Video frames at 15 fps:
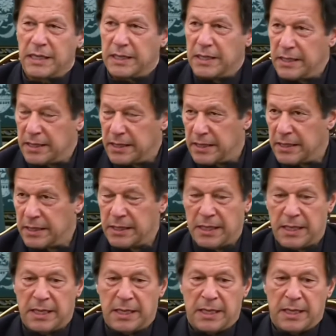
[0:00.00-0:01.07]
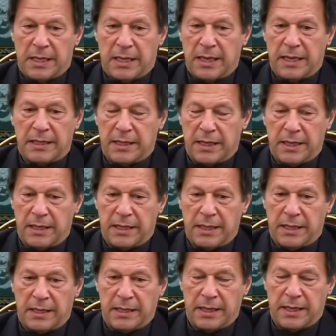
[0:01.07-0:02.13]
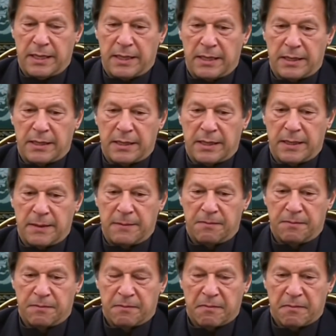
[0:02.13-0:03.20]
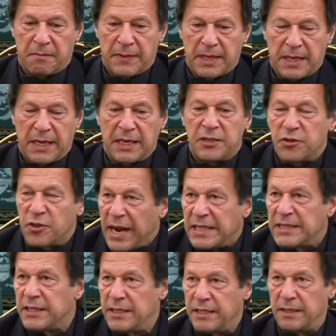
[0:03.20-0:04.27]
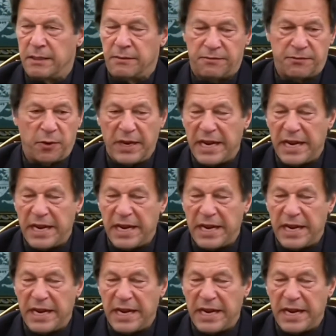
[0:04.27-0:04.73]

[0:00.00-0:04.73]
that it is a tragedy for